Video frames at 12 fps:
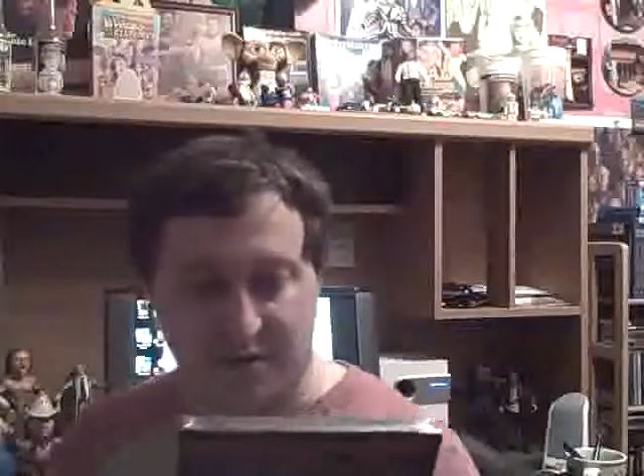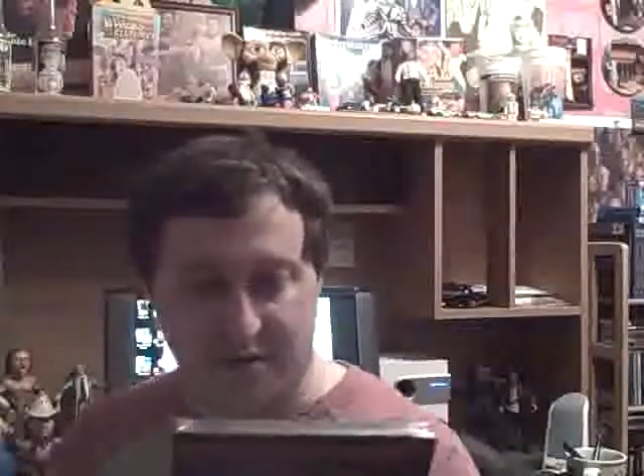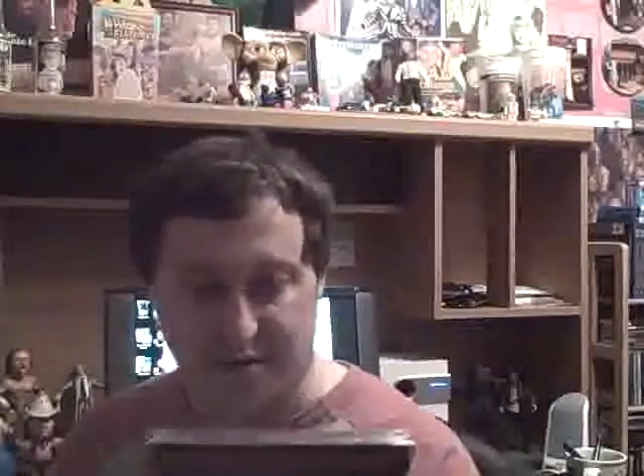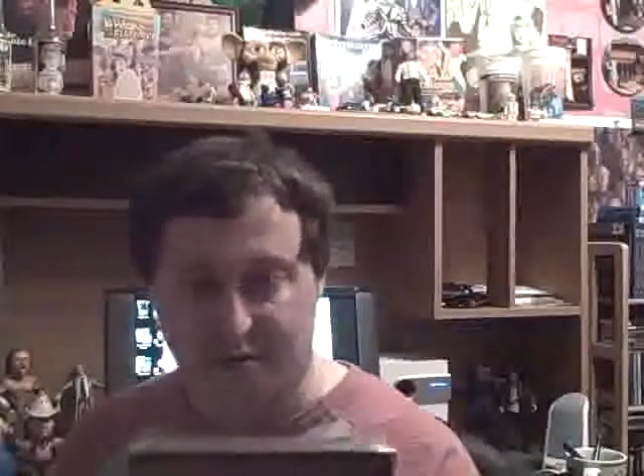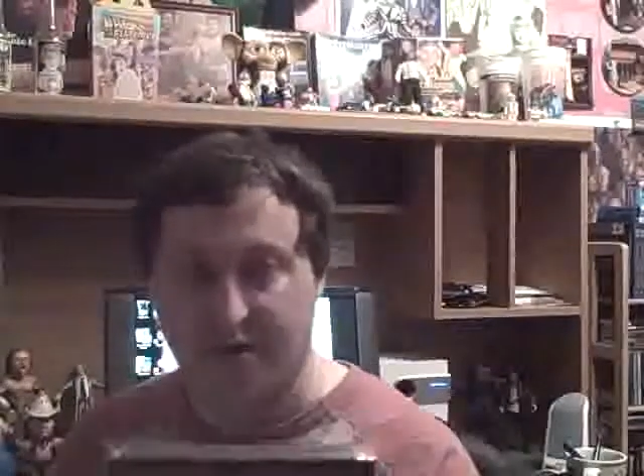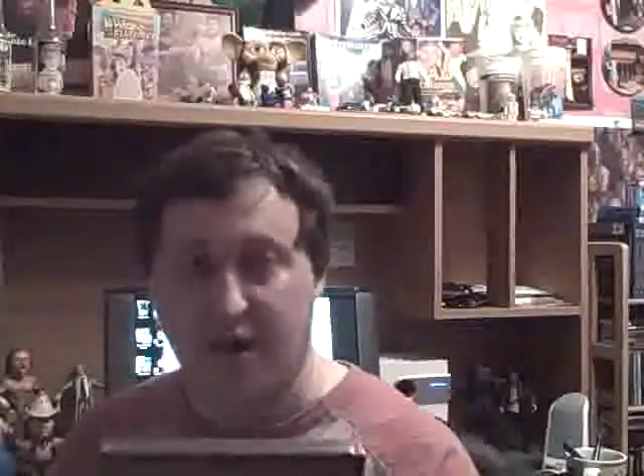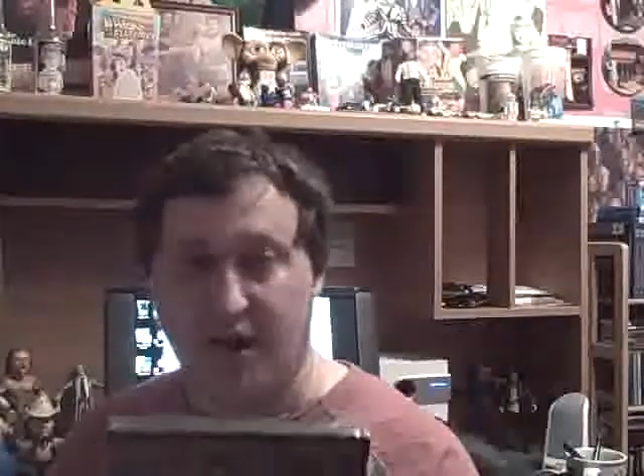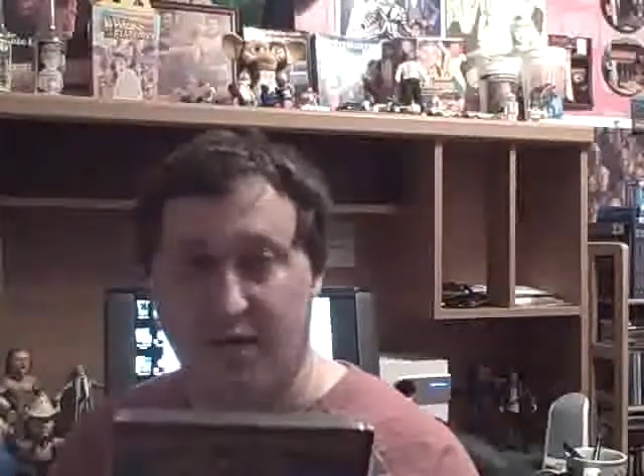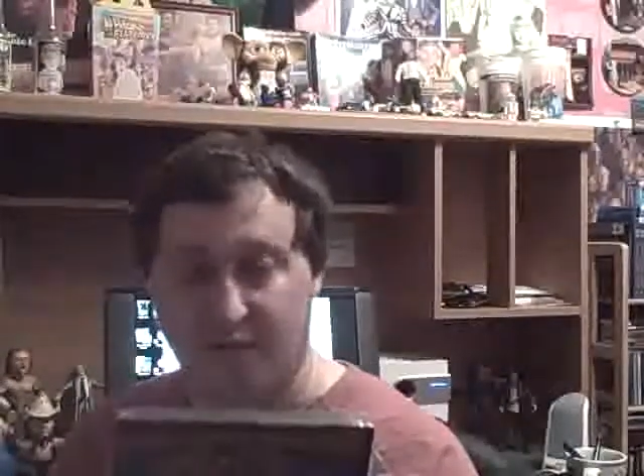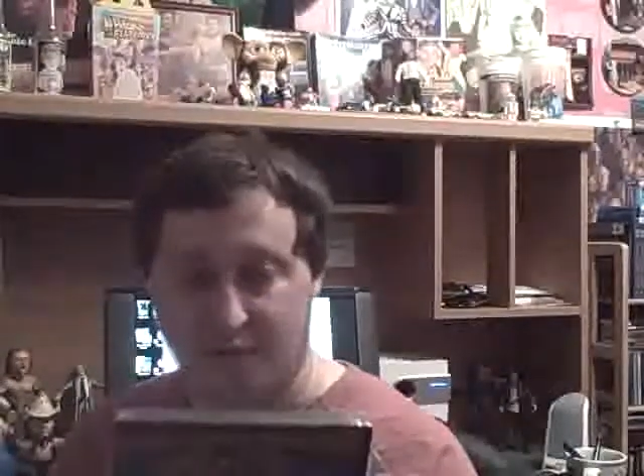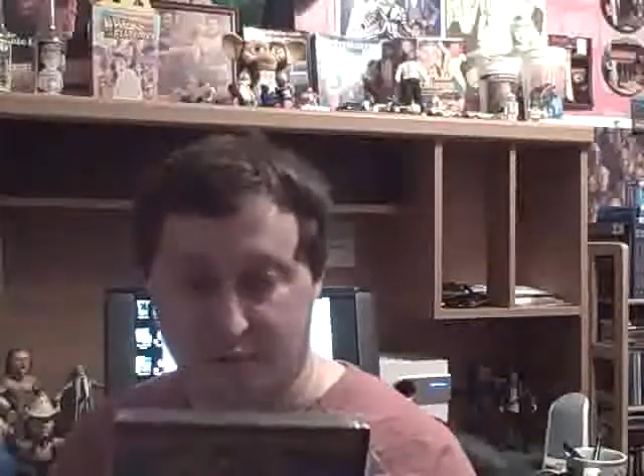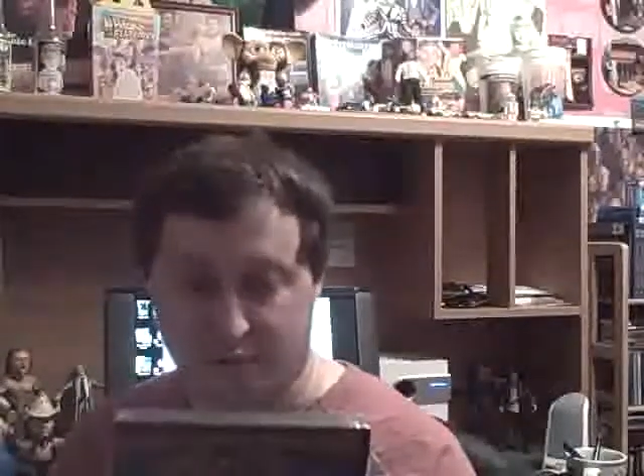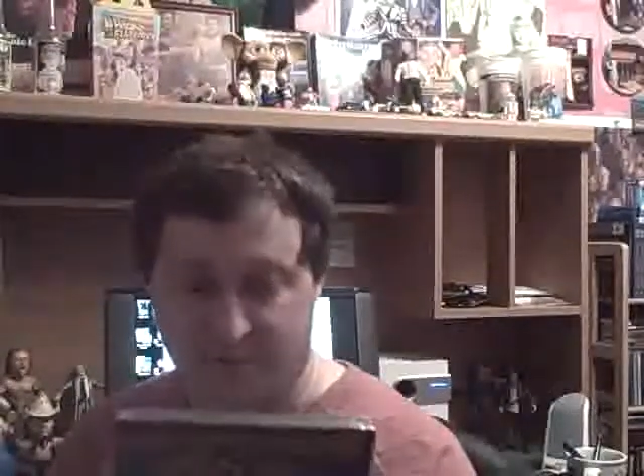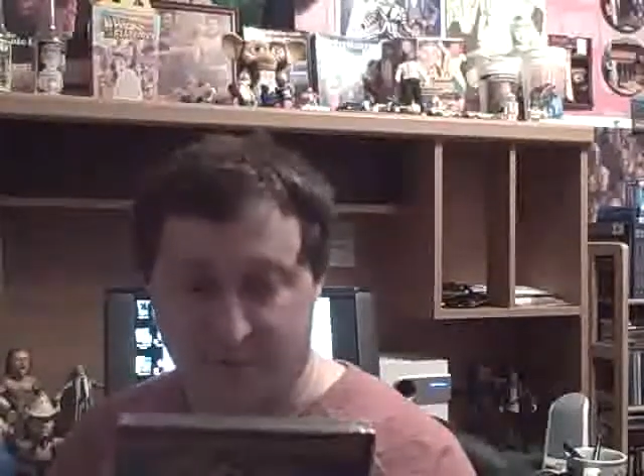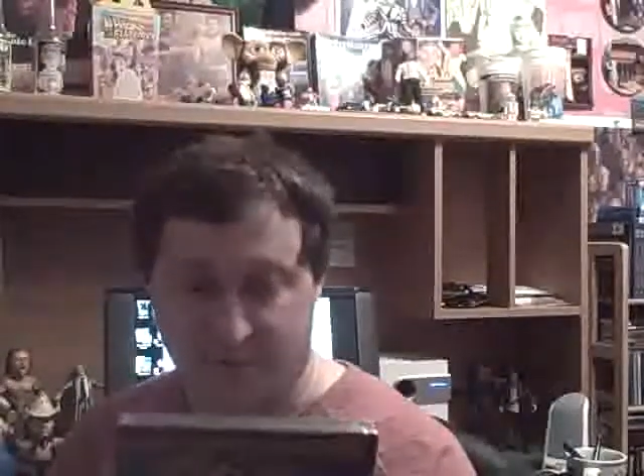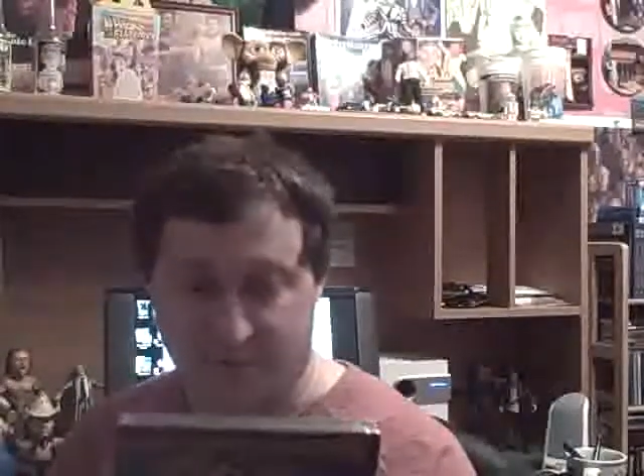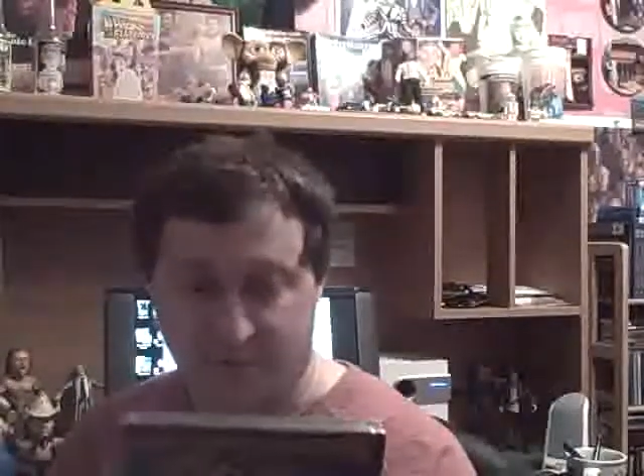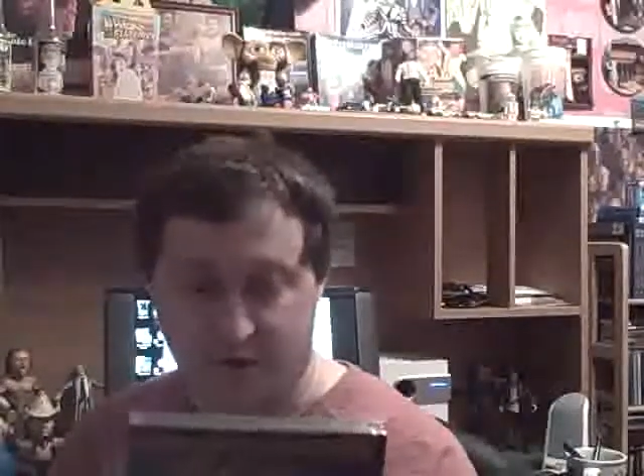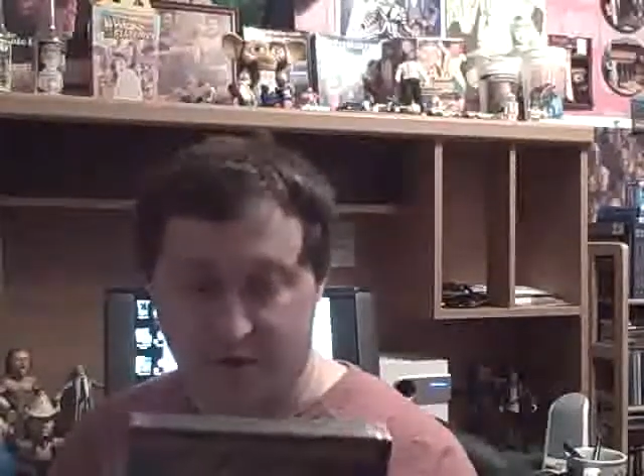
the guy who performed